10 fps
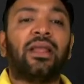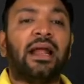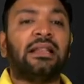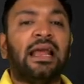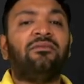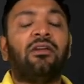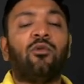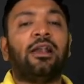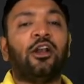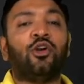And then we
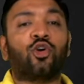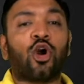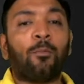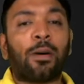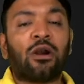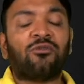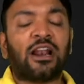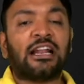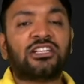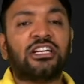went into compound
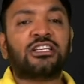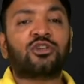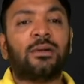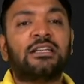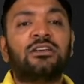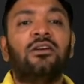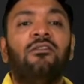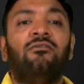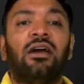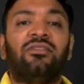financial instruments,
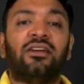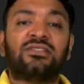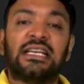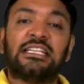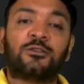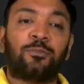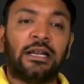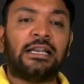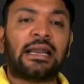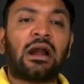where we have seen
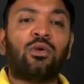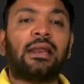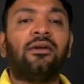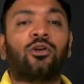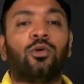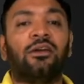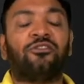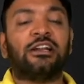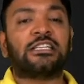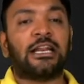split accounting to
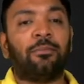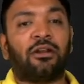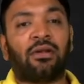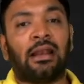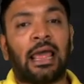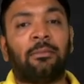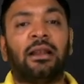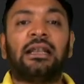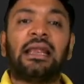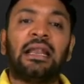differentiate between
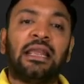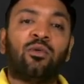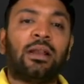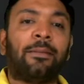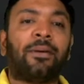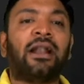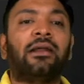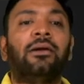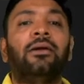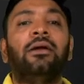liability and equity
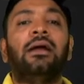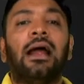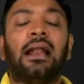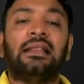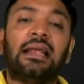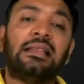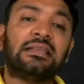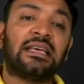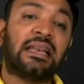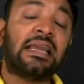part. And then
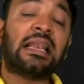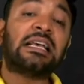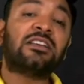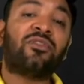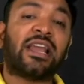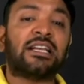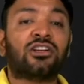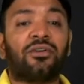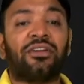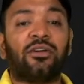there's a
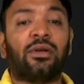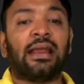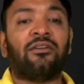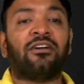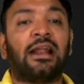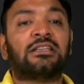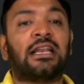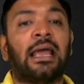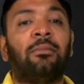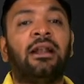reclassification of equity and financial
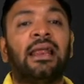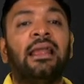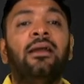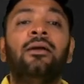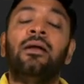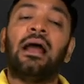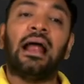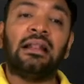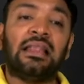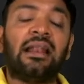liability.
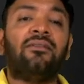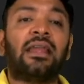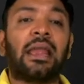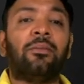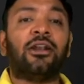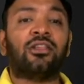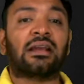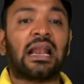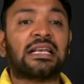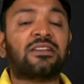And then we came into the
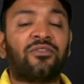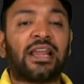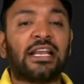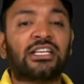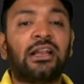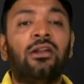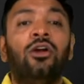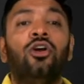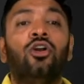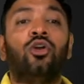classification,
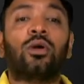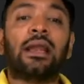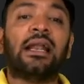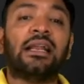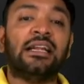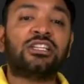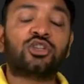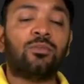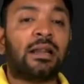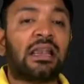looking at
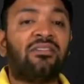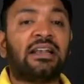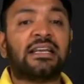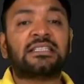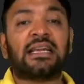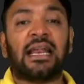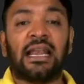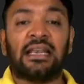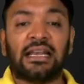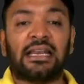instrument level testing and
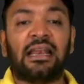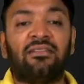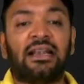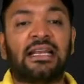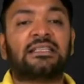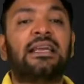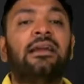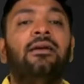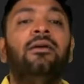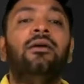entity level testing.